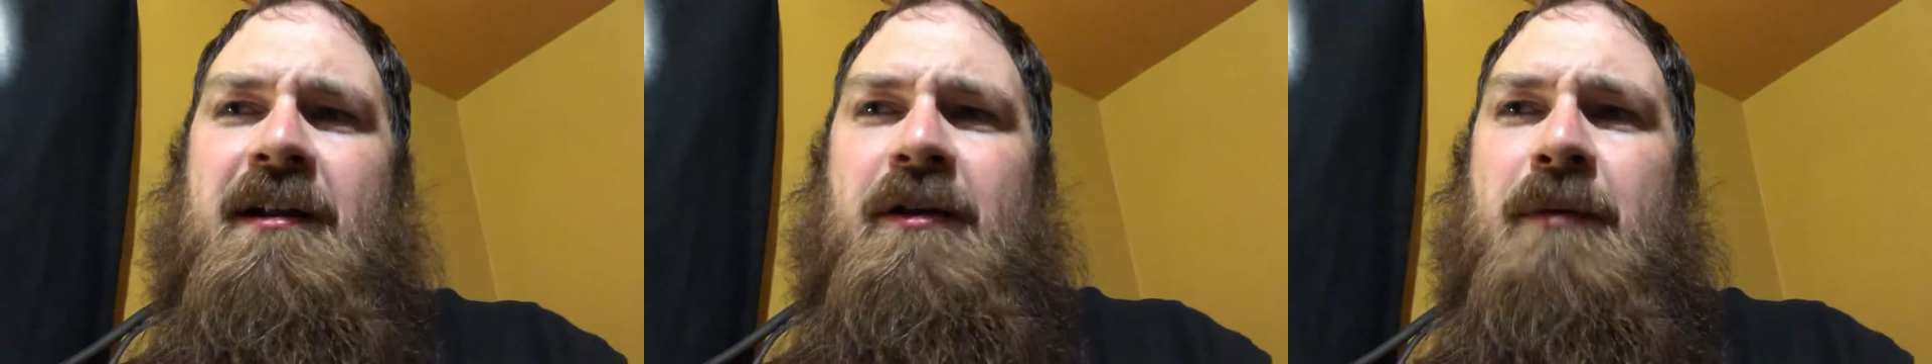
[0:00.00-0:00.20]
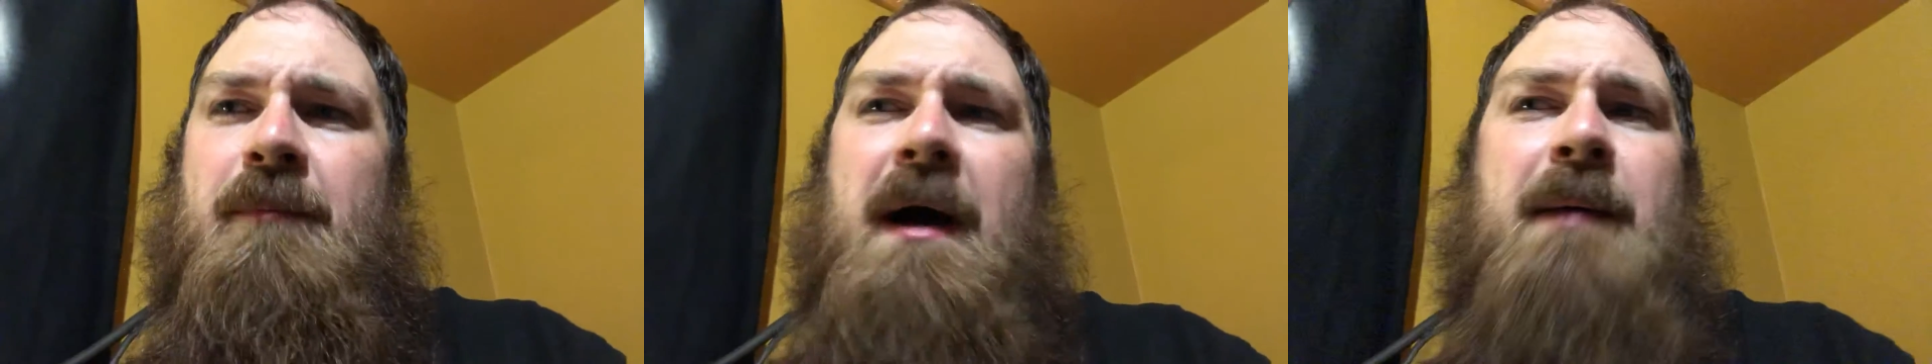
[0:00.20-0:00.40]

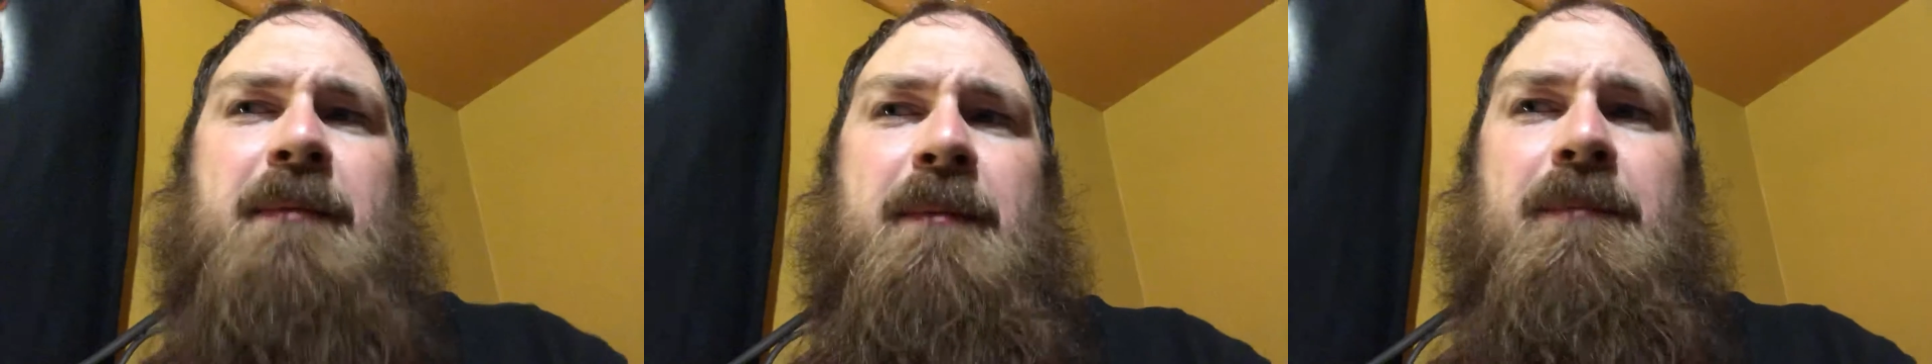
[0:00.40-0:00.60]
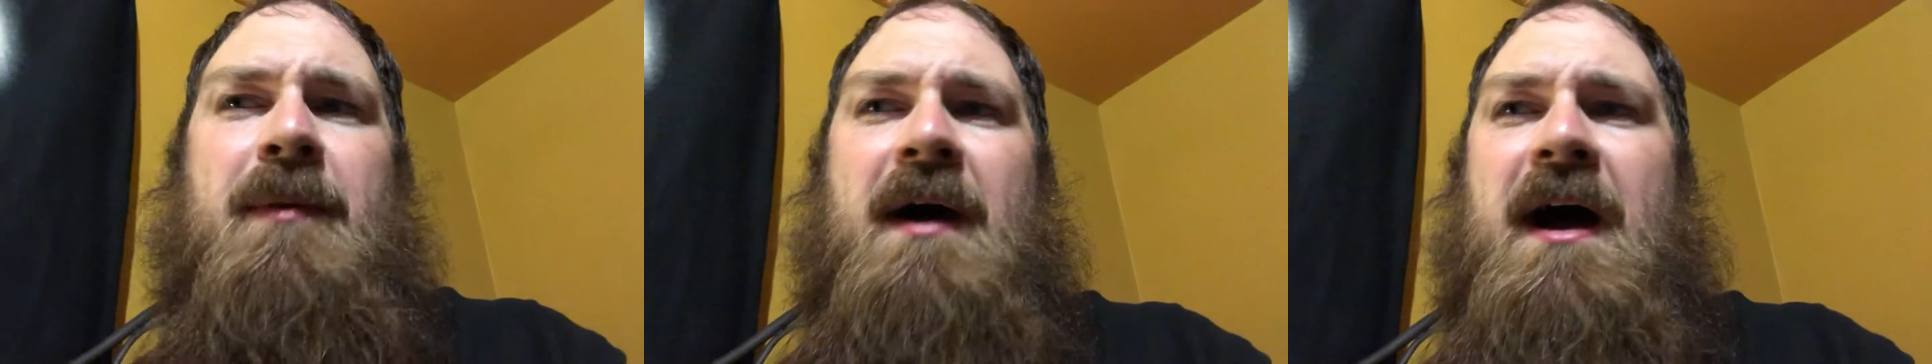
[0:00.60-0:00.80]
little
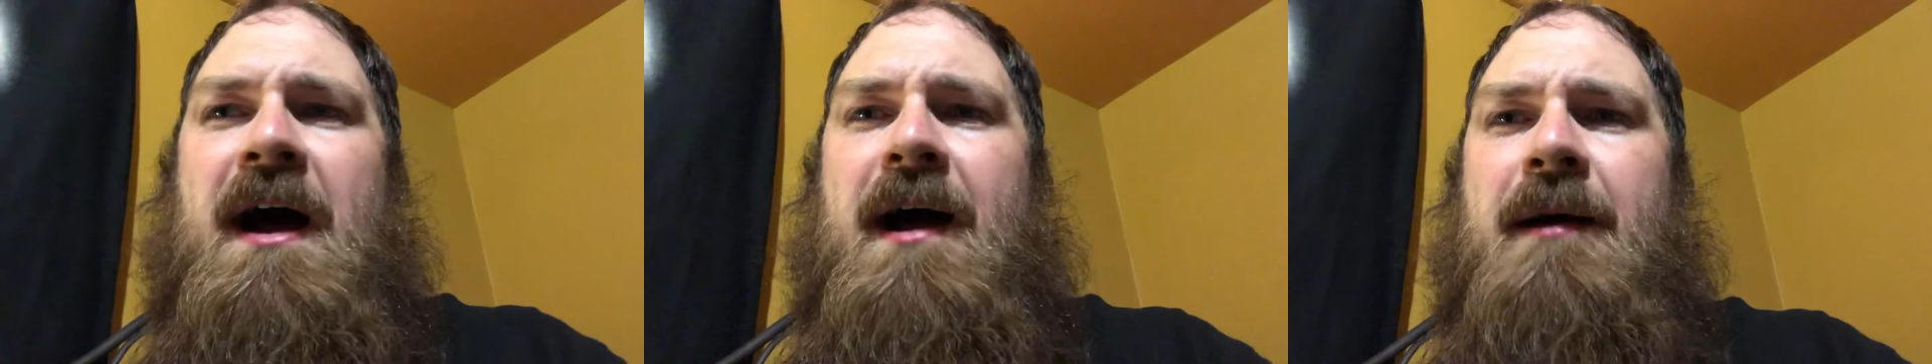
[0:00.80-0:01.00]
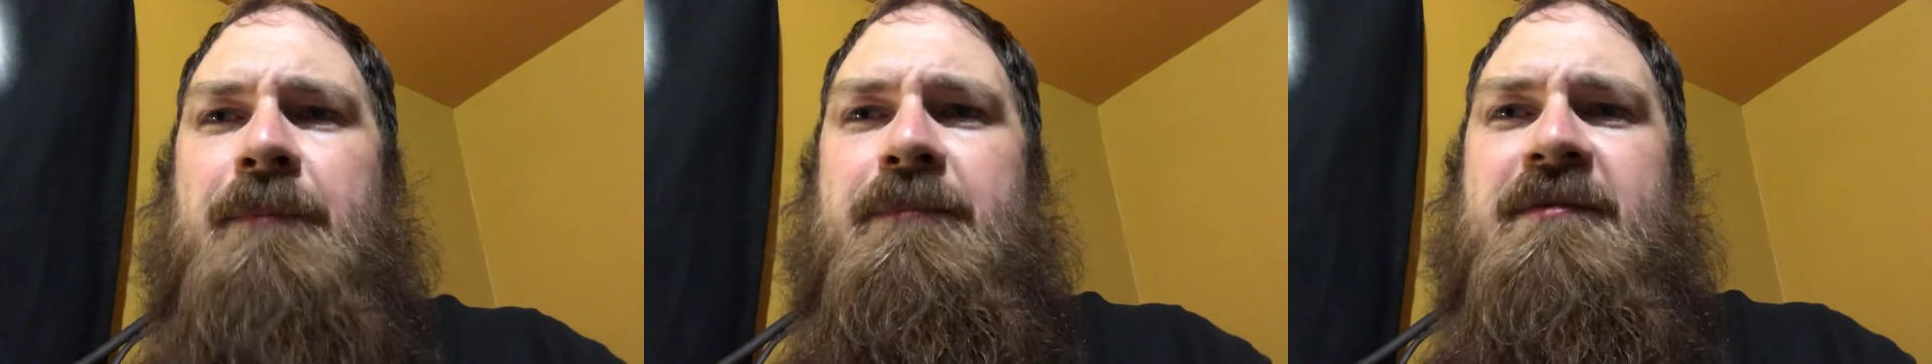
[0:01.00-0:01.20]
mom and
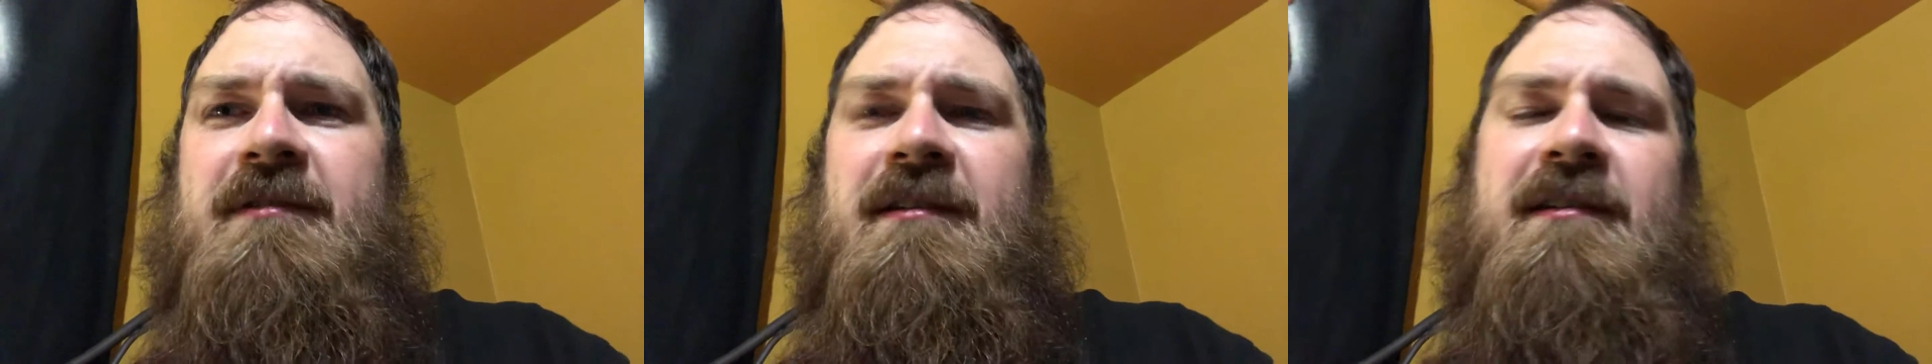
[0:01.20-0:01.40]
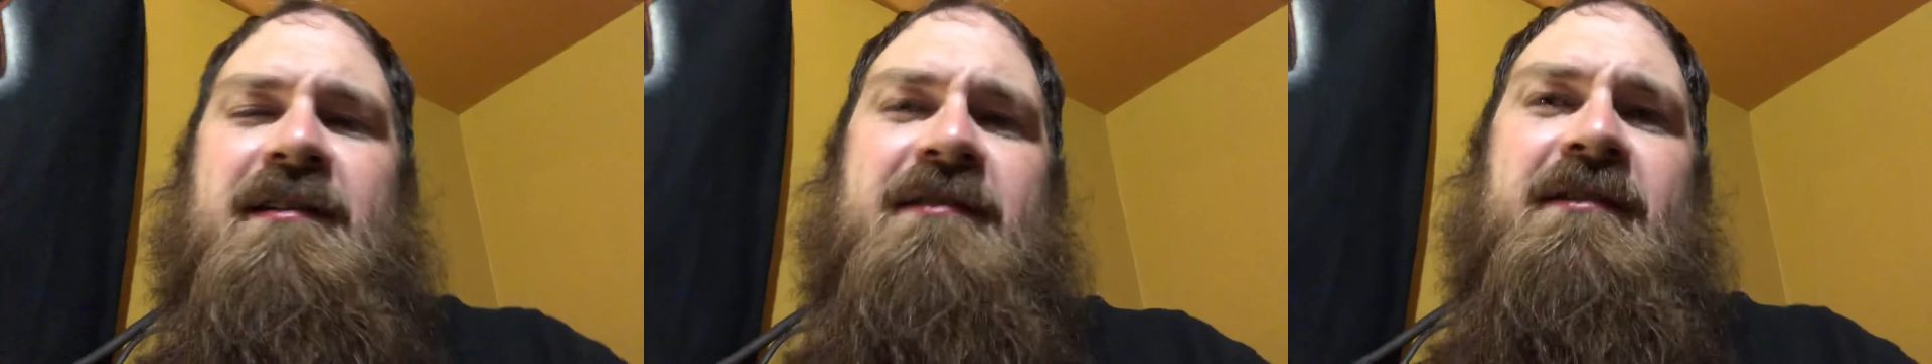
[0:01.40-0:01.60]

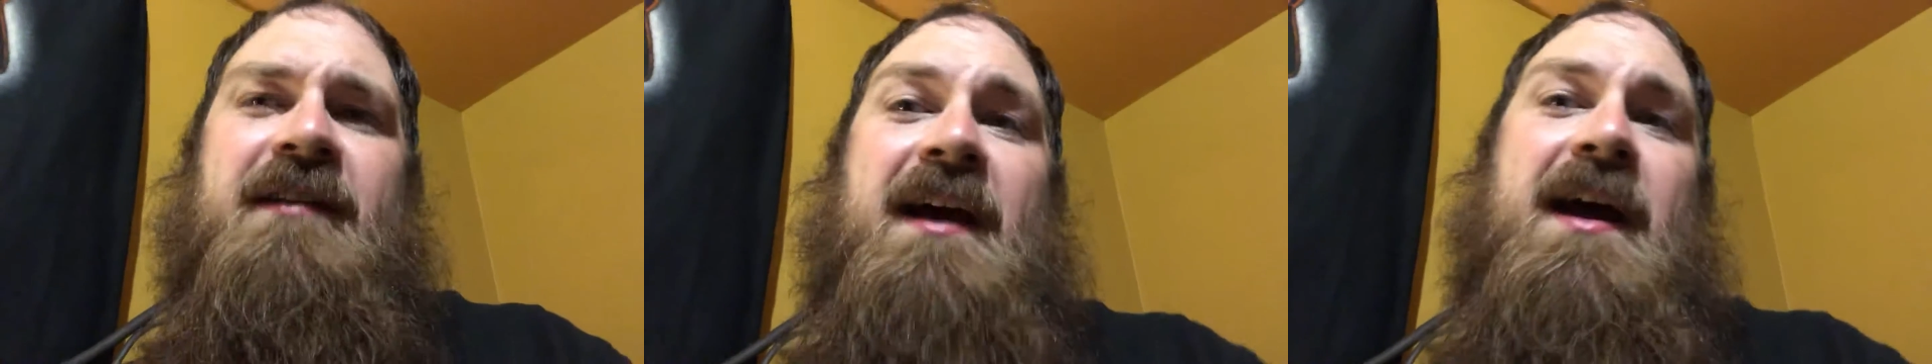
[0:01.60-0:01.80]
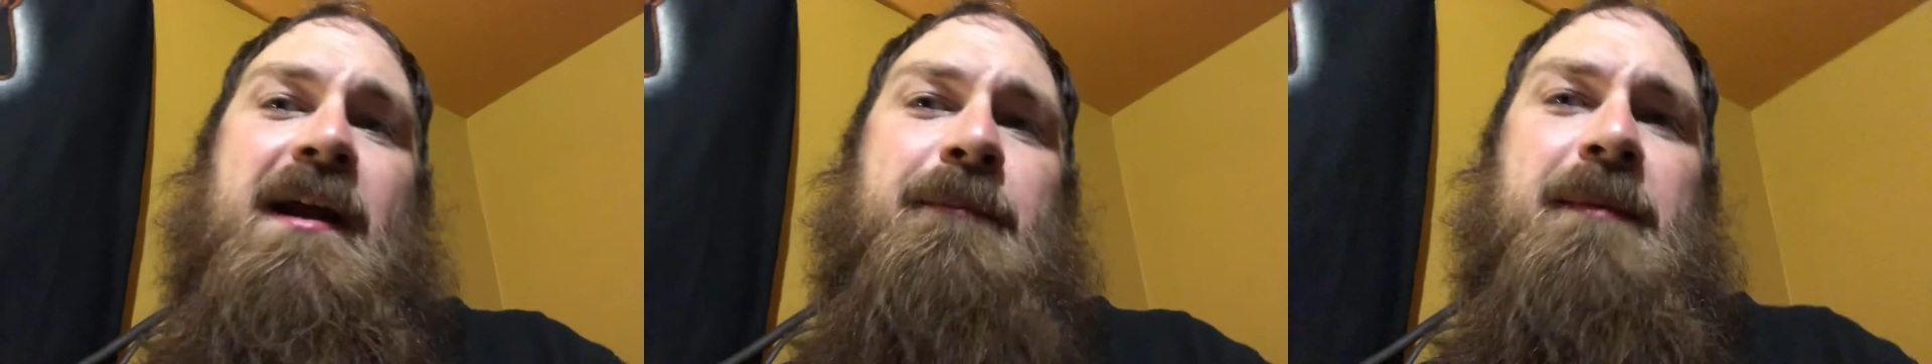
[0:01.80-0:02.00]
pops and this and that.